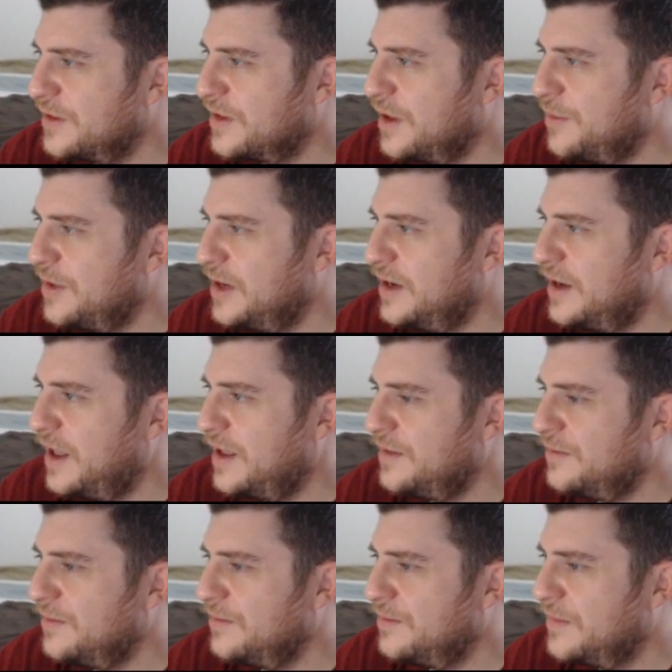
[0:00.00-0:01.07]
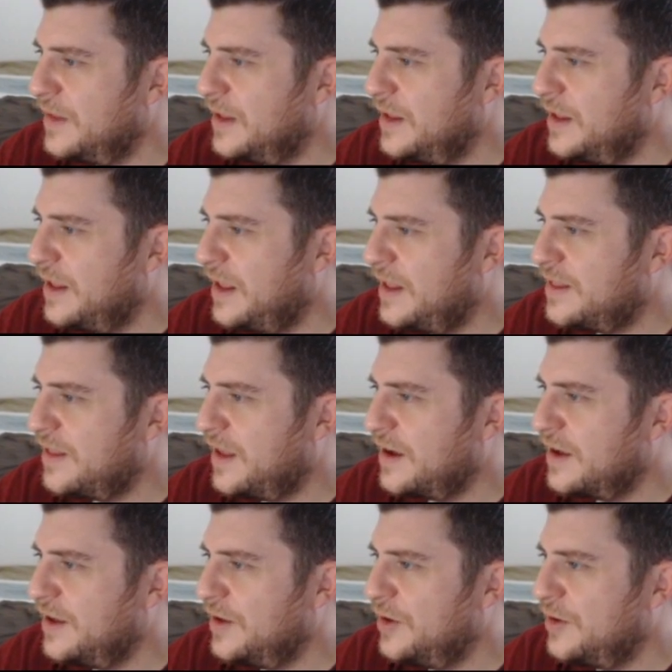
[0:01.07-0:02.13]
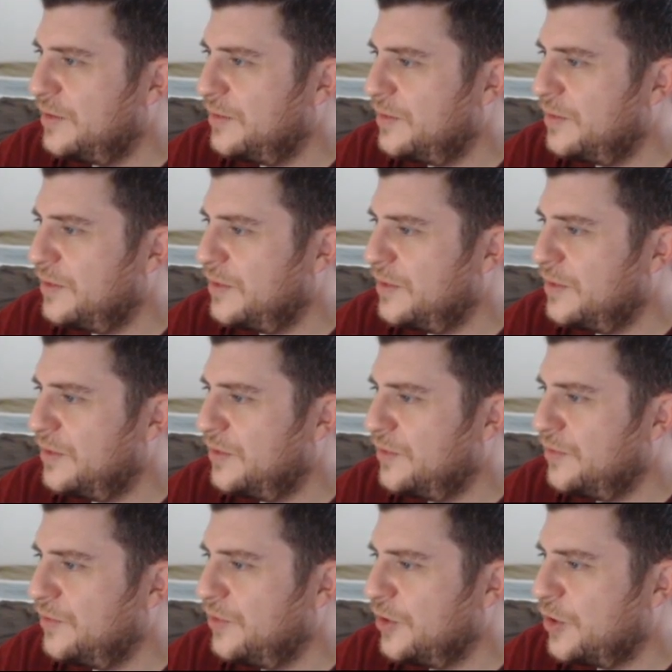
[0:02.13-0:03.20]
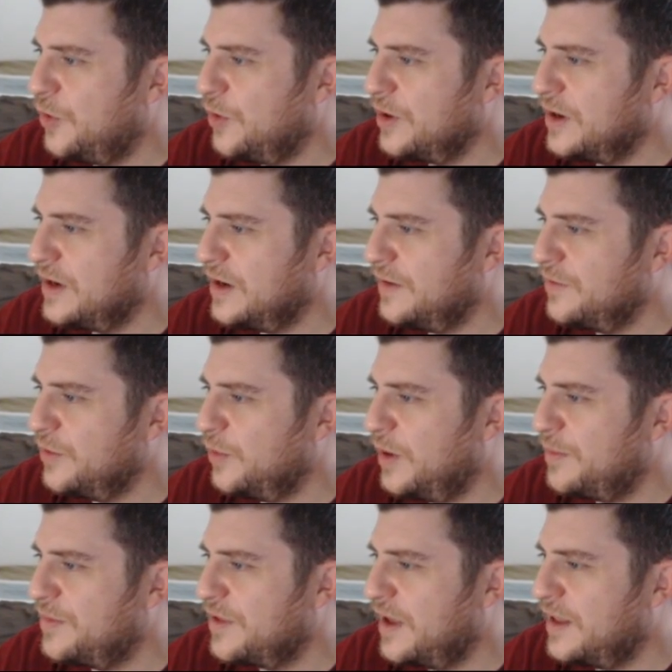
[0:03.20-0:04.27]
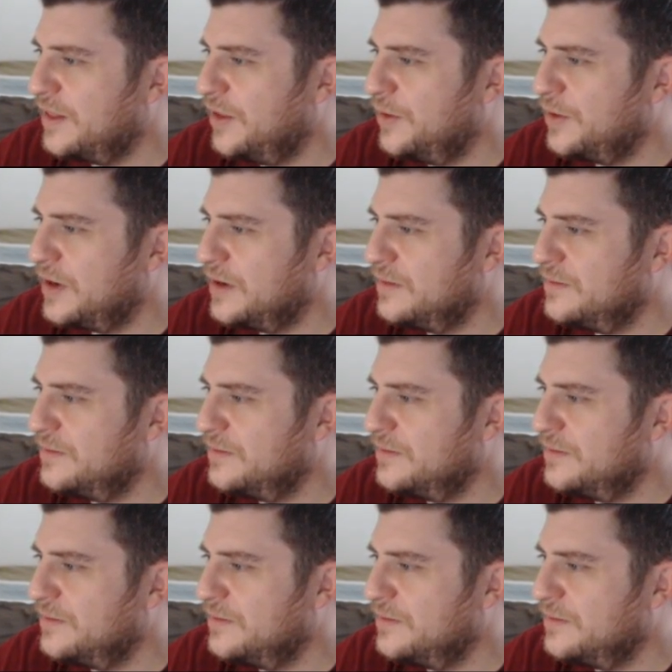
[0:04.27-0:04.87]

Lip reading: coming in at. It's like a recording of the website loading.